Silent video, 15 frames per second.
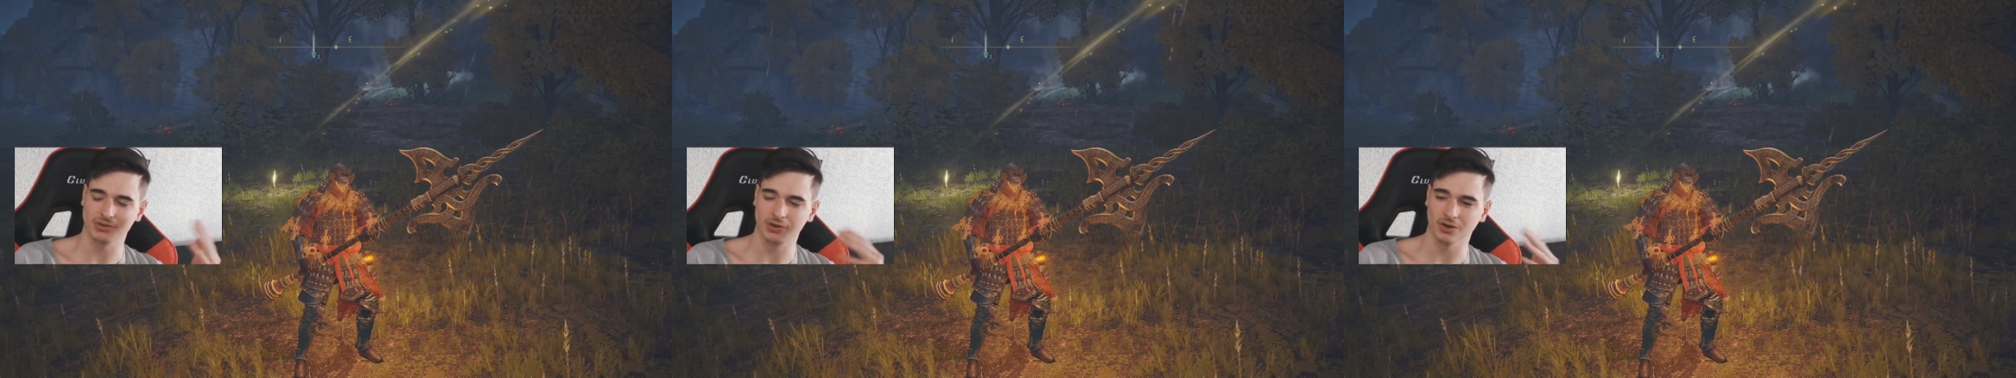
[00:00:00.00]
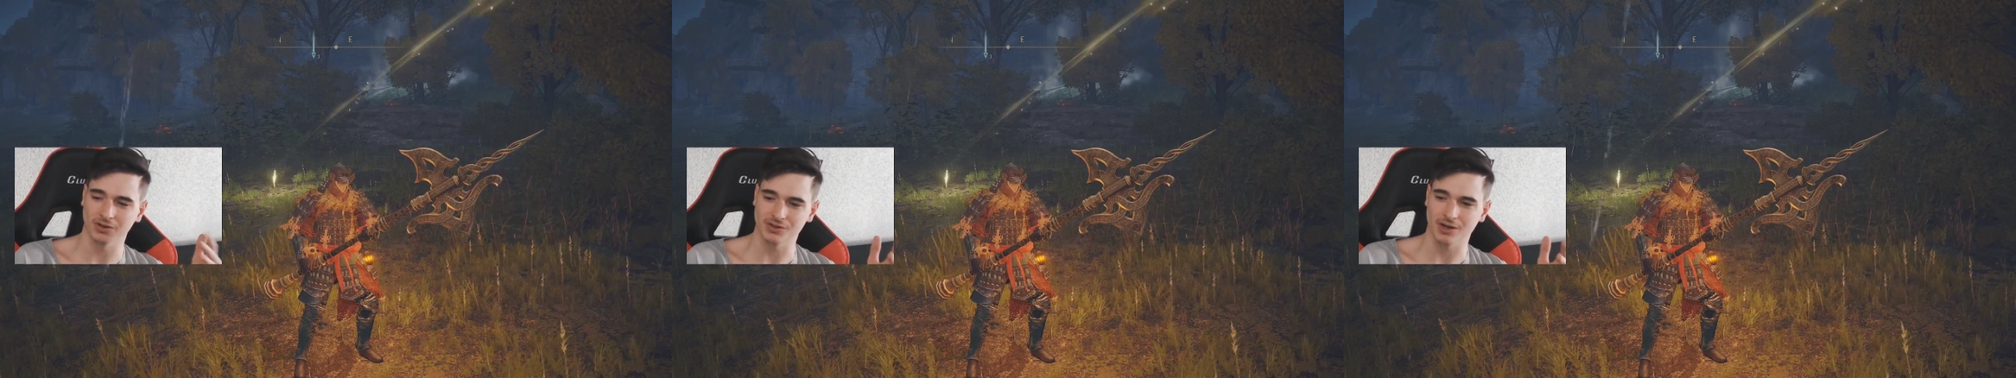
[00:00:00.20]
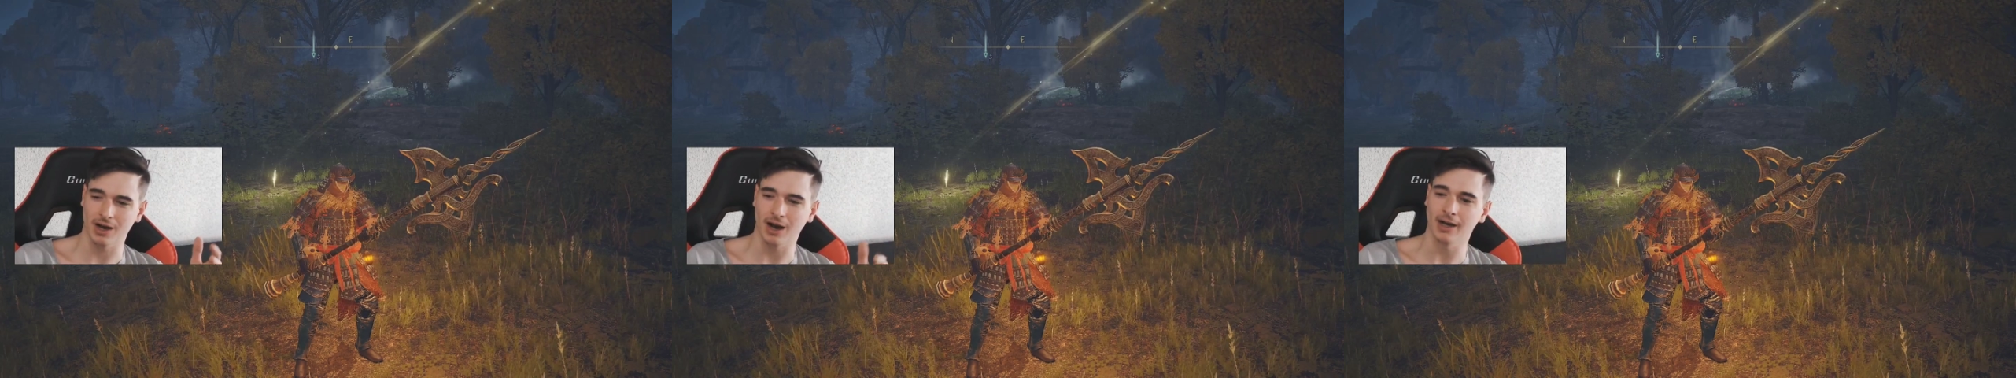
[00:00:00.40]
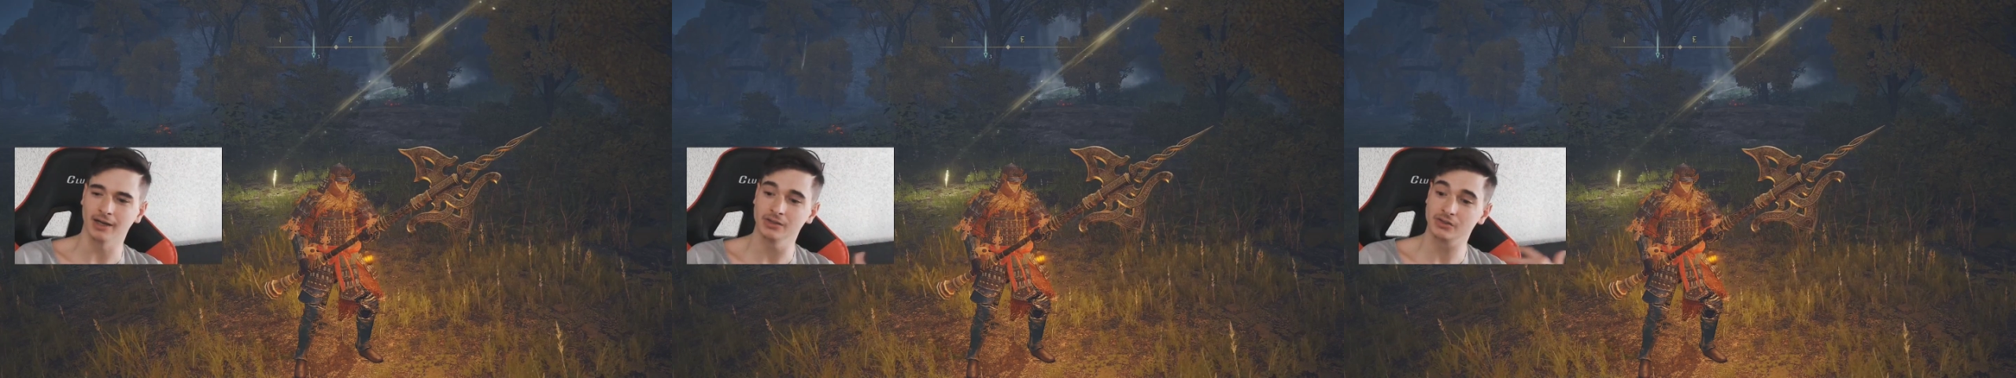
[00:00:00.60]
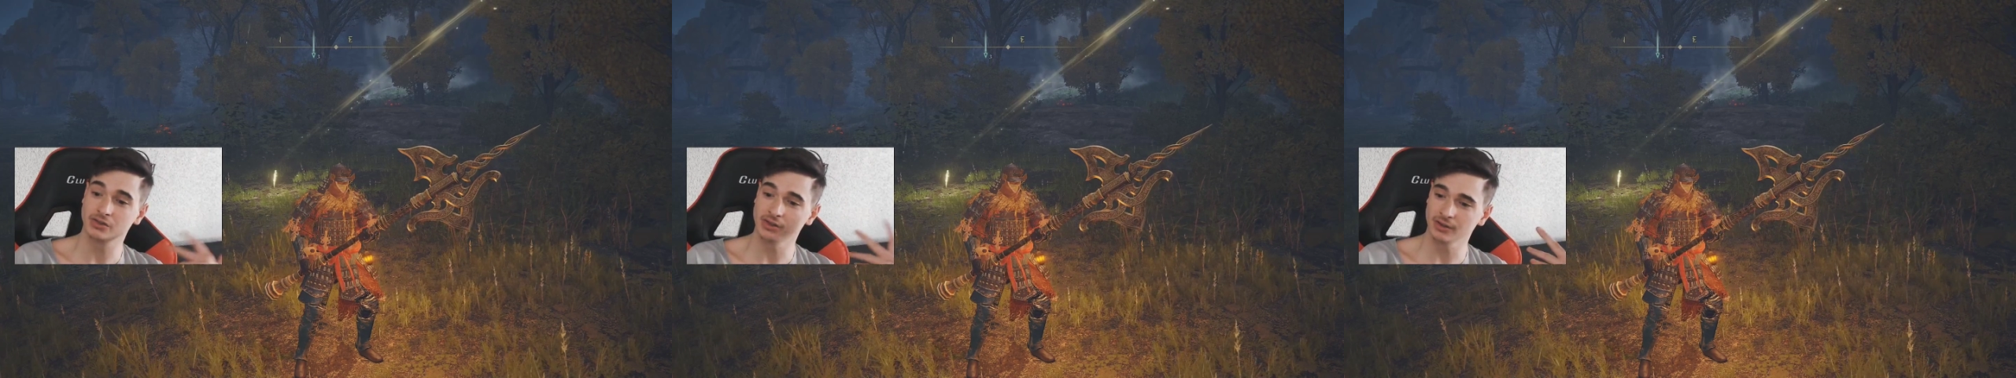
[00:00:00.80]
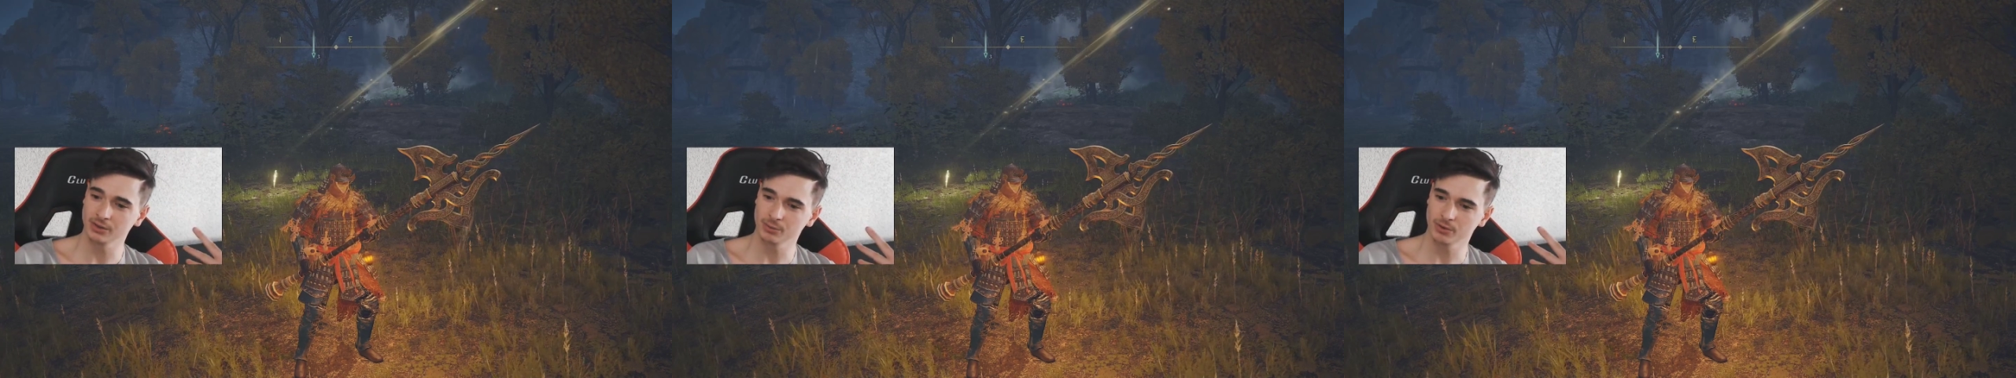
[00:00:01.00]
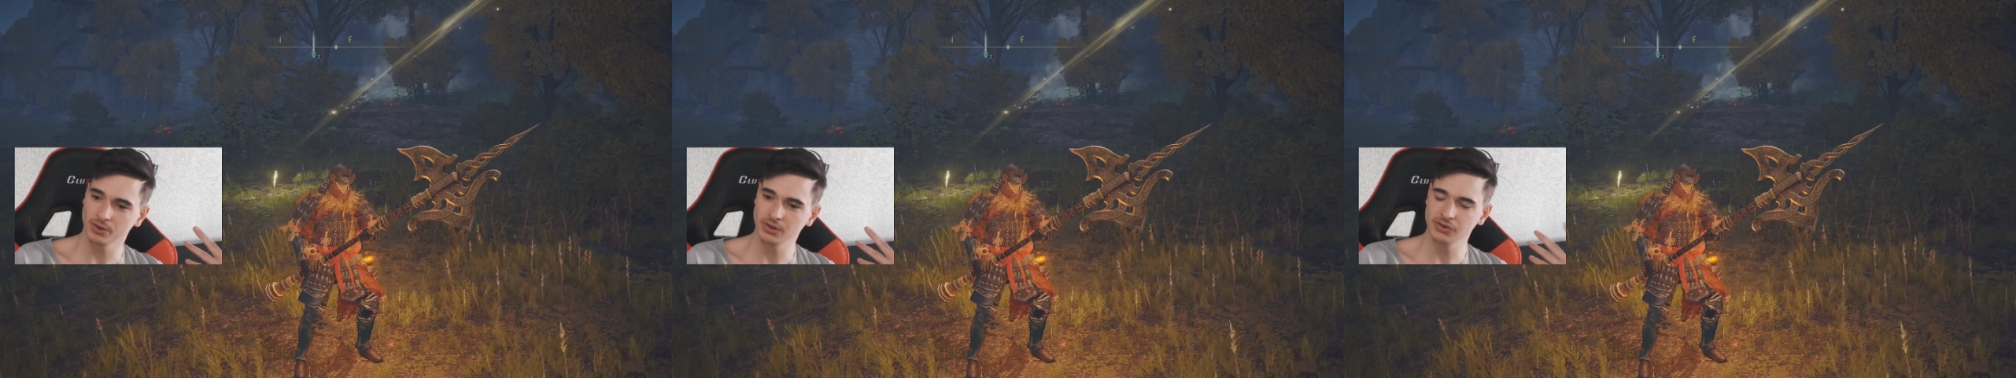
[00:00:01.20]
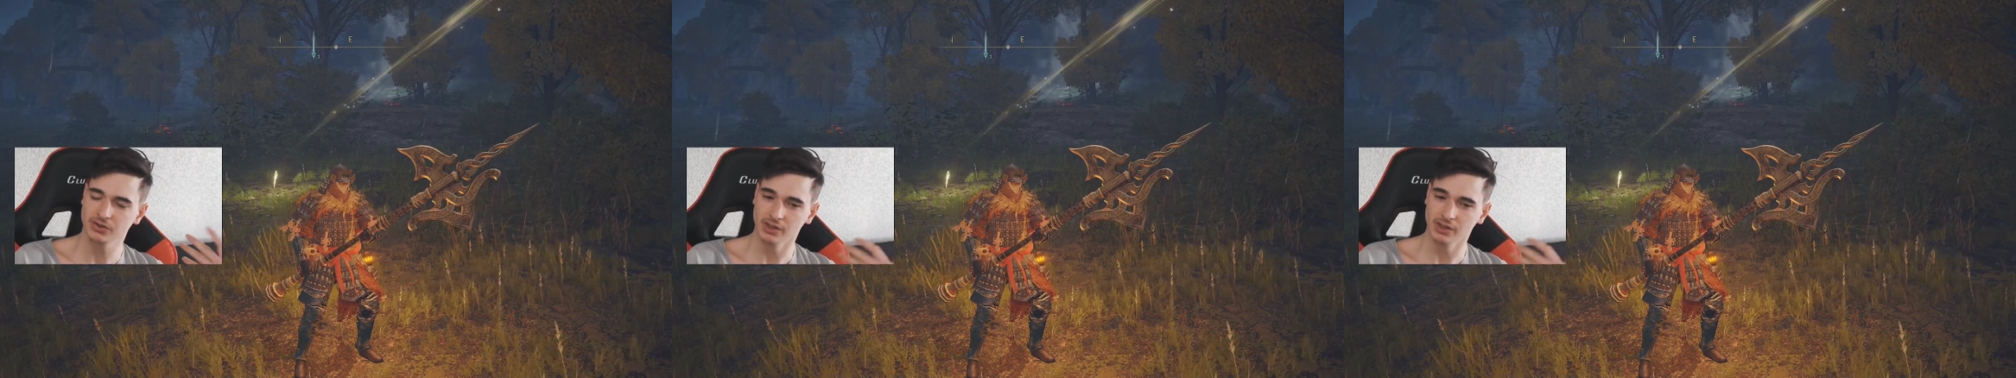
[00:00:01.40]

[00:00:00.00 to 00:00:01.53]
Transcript: not as high as the other ones.